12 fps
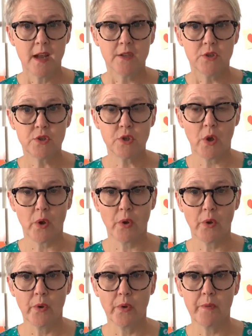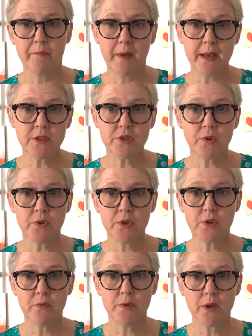So make sure that
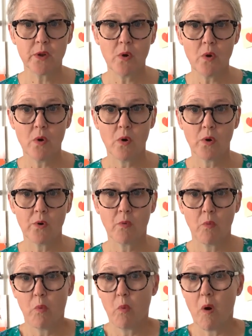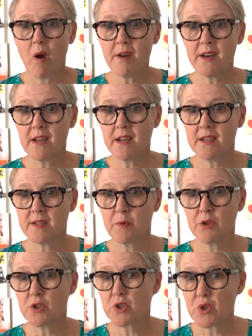you record what it is,
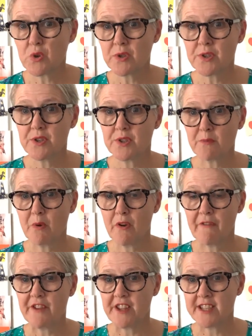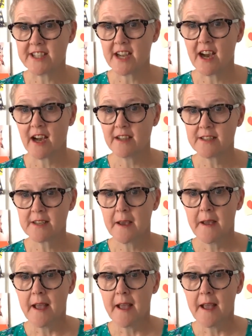what your sources were for this task.